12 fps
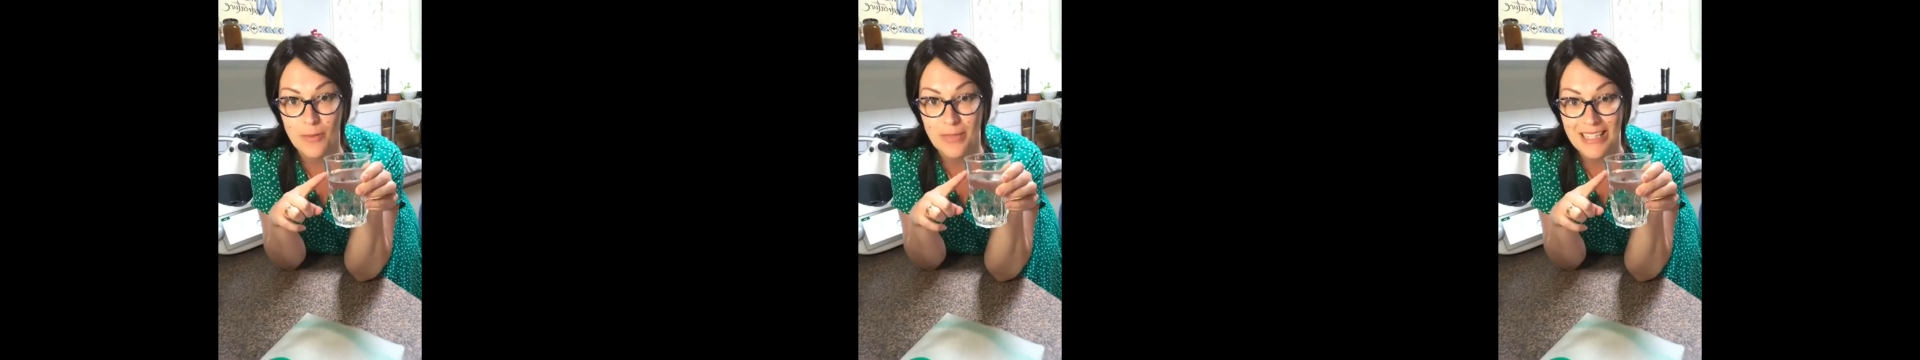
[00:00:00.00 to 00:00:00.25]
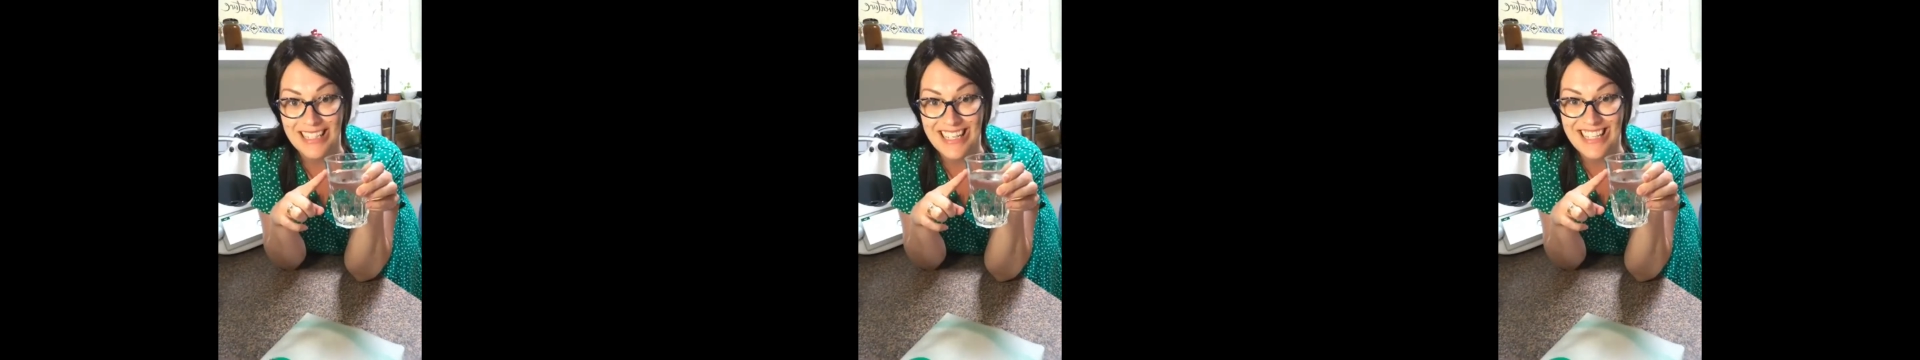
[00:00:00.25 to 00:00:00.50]

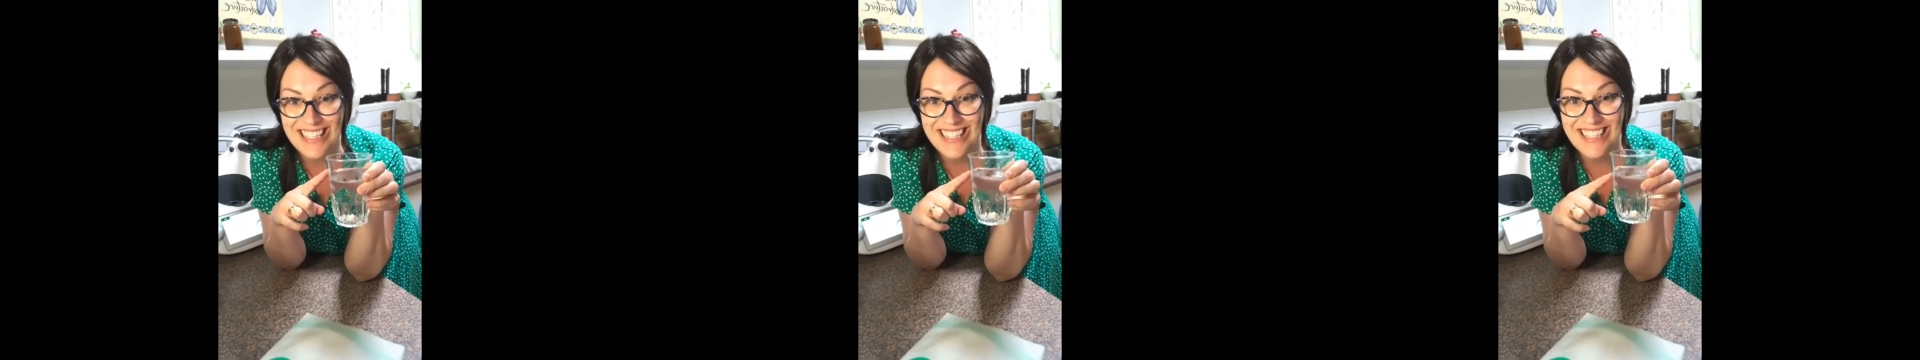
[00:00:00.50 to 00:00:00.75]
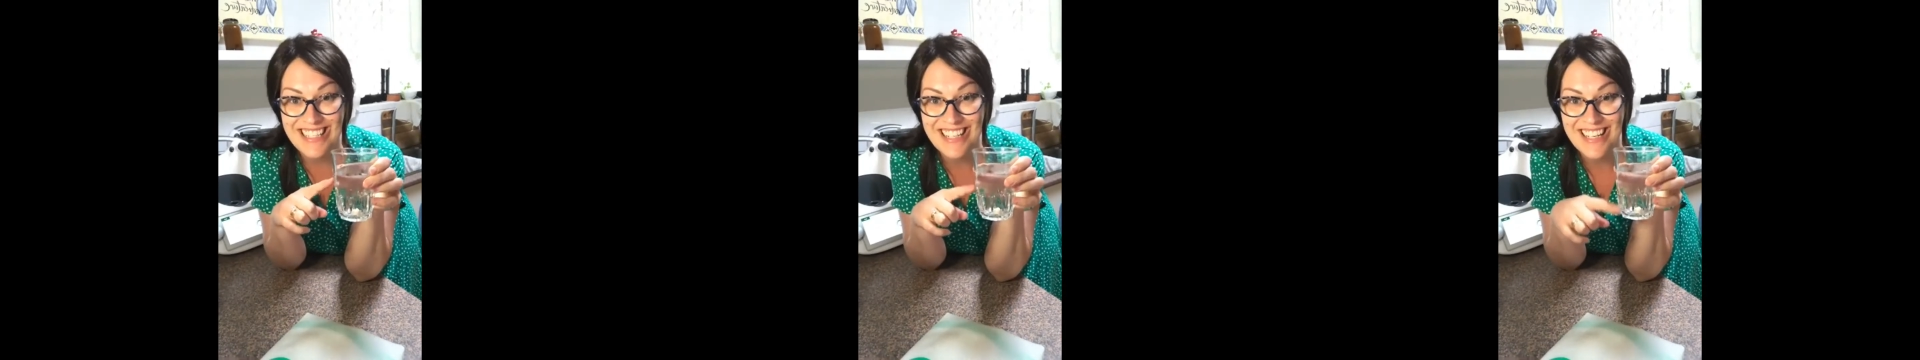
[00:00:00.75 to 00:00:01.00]
from the
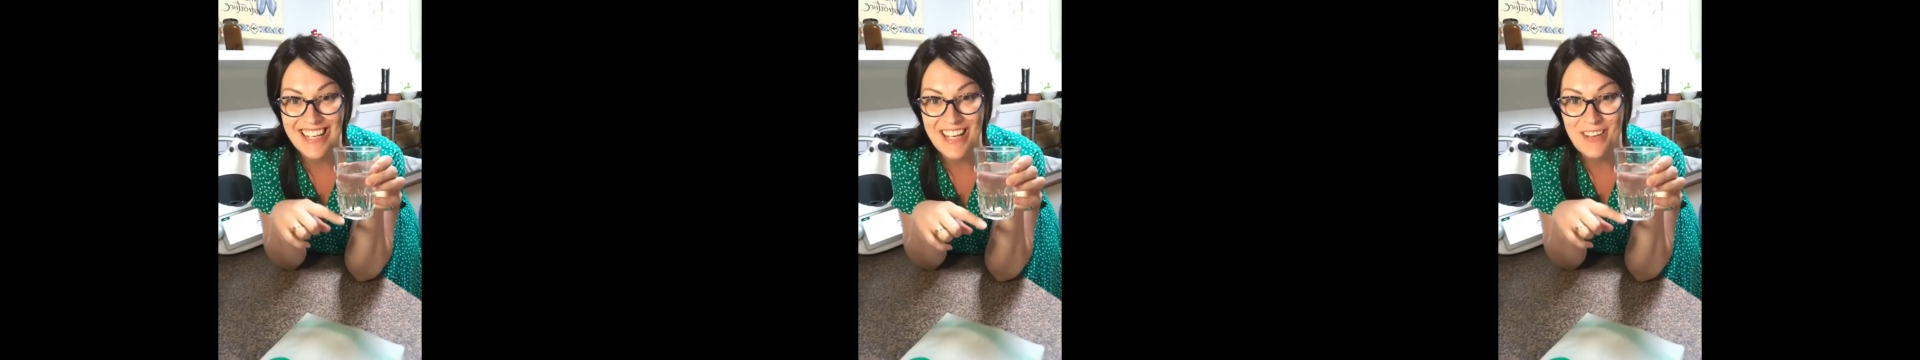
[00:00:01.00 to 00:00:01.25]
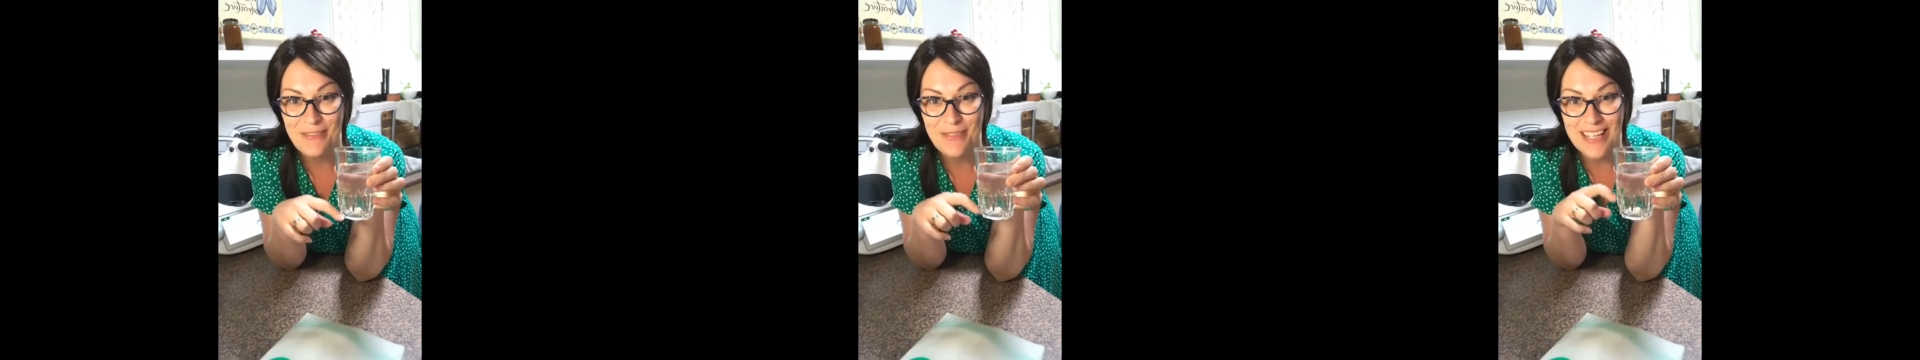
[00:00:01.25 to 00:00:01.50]
yeast
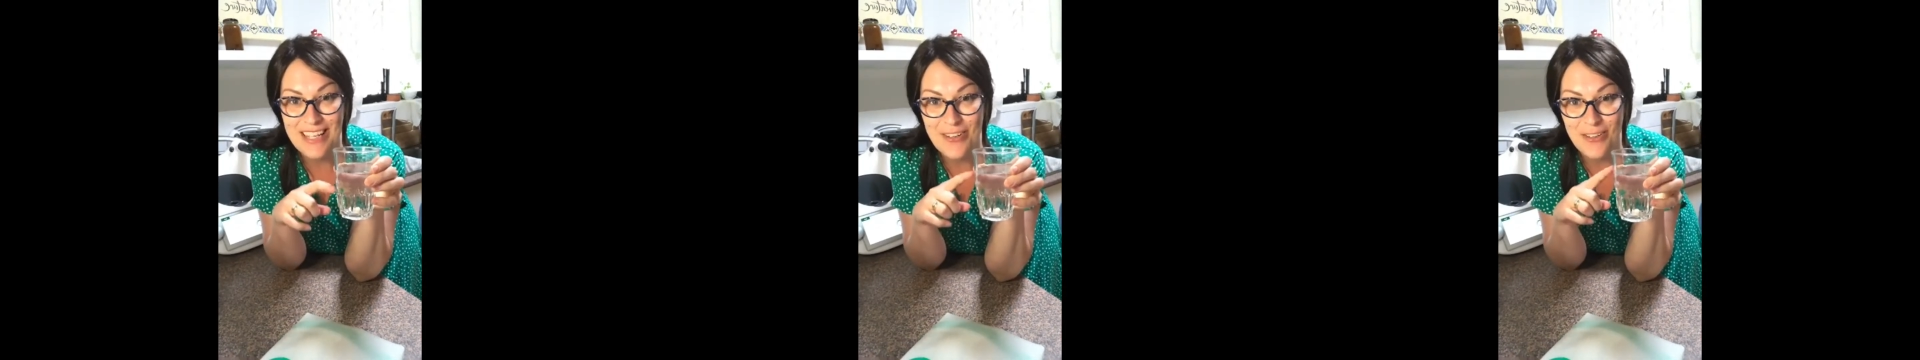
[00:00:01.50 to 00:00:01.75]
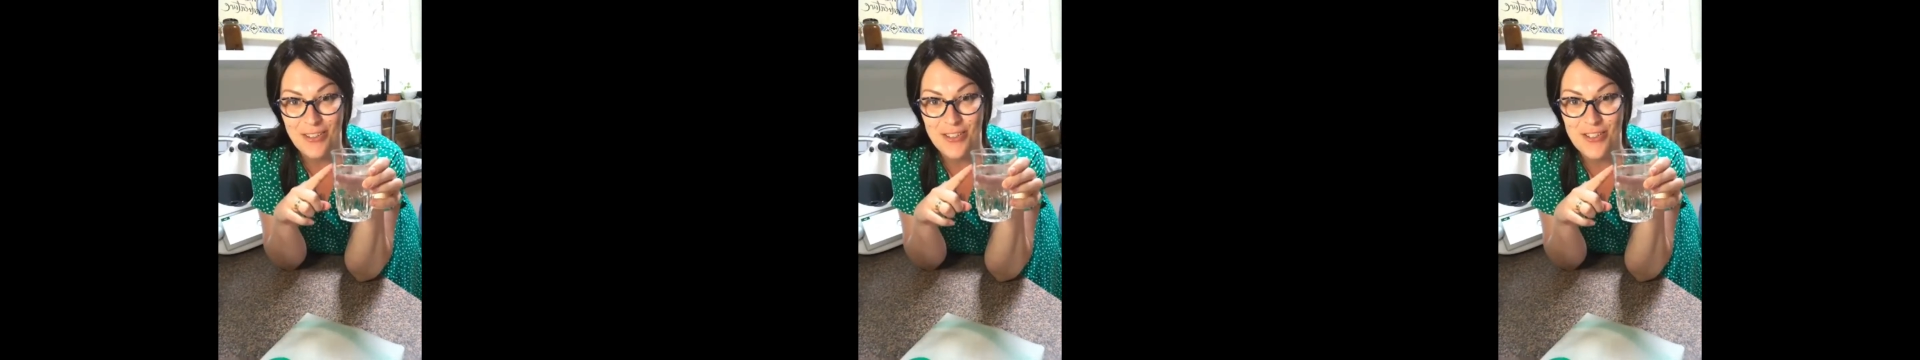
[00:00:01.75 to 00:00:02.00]

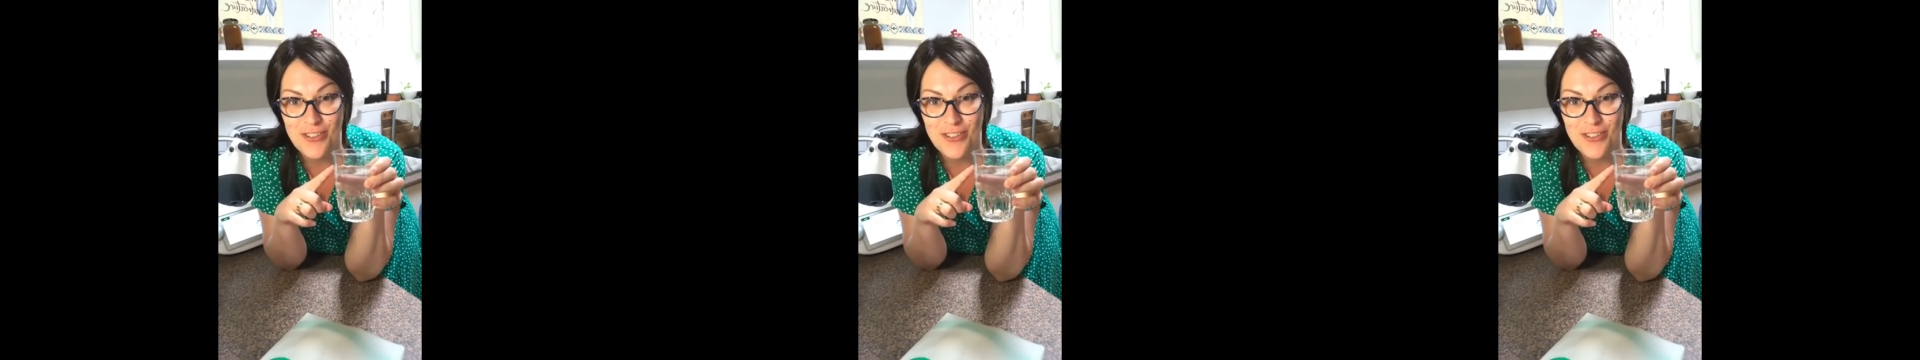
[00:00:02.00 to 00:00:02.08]
feeding on the